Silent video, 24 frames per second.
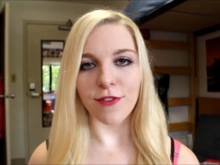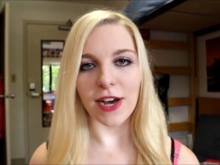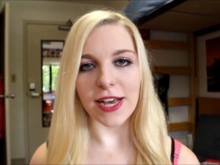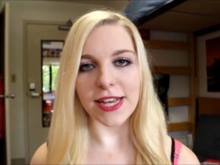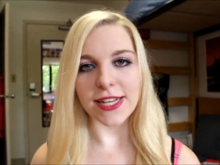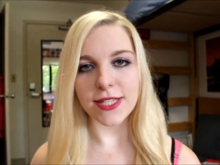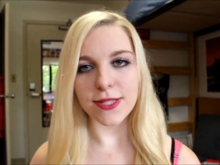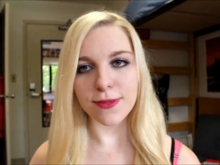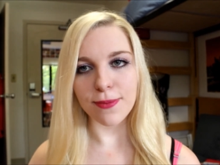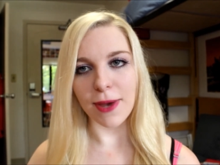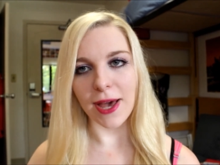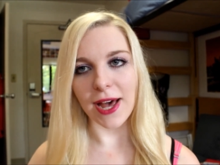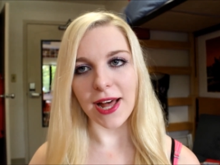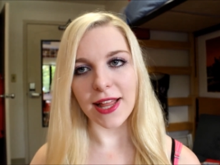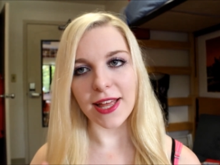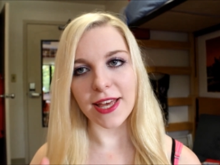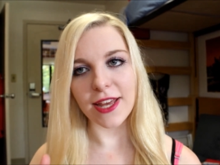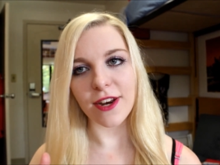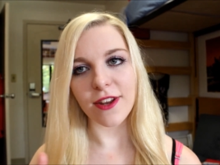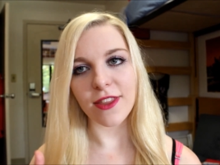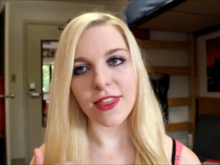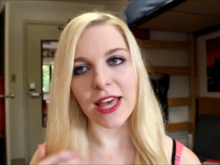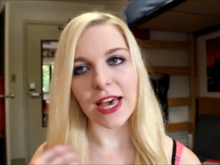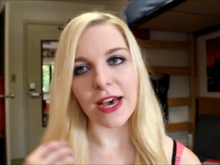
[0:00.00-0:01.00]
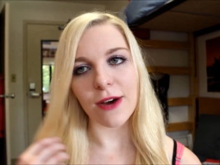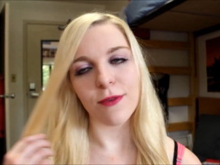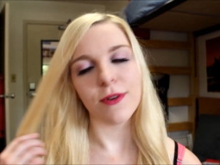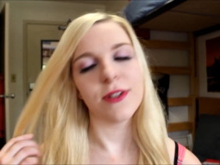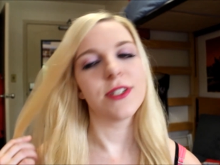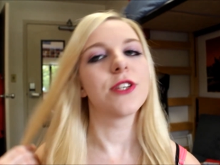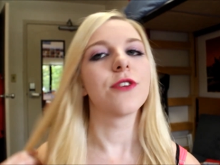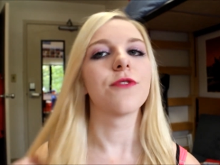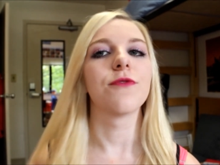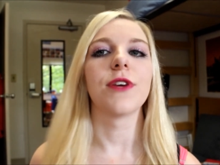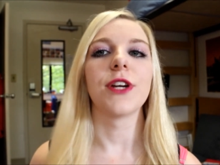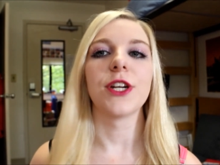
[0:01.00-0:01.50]
Vice palette that
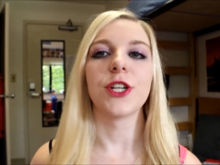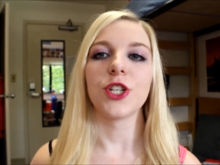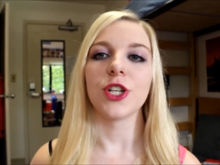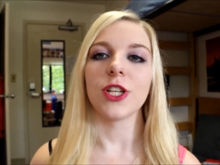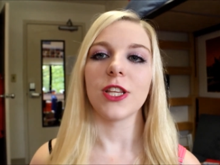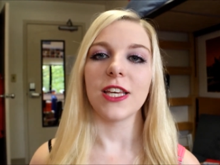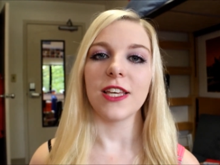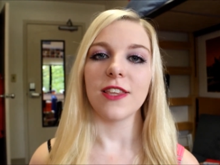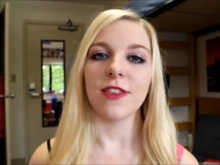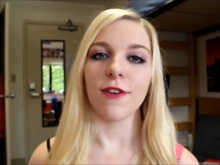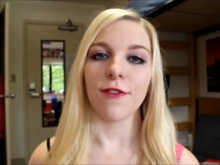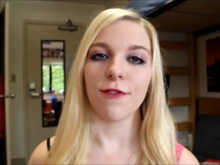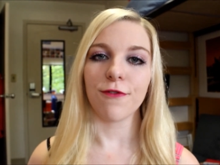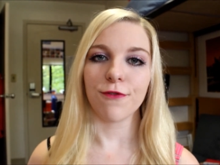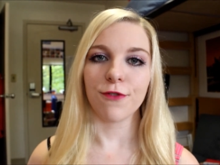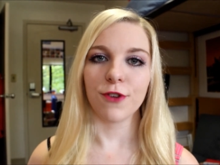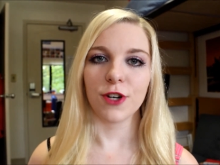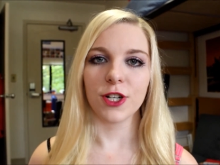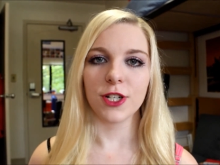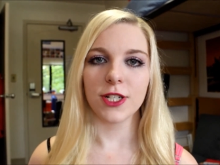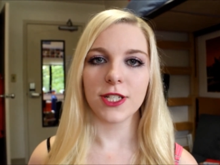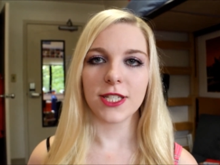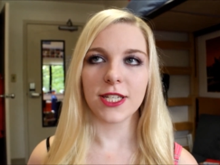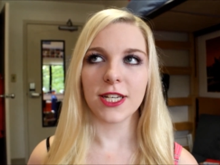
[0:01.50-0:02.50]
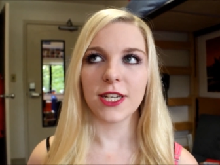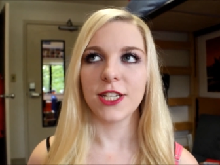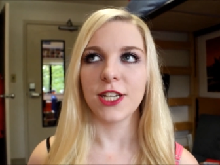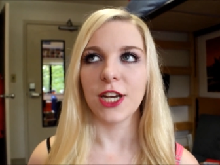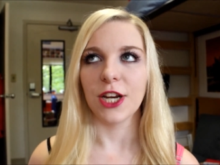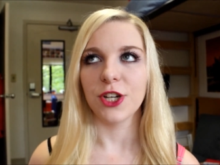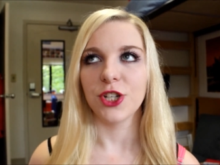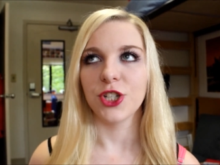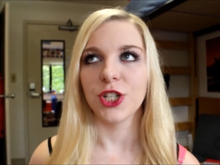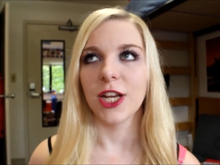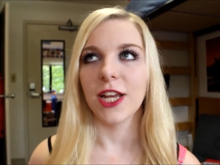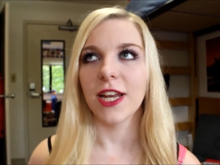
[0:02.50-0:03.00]
was originally the first
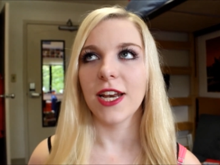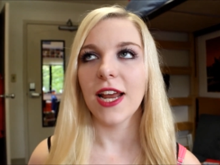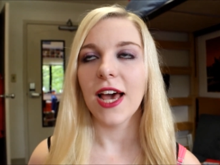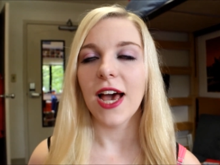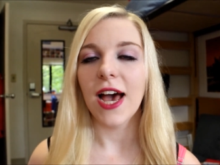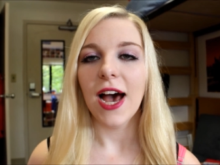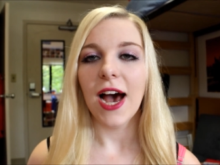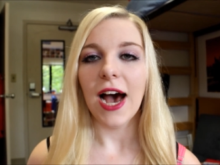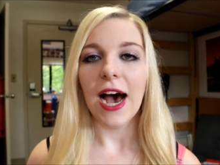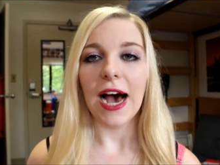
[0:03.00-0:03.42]
edition.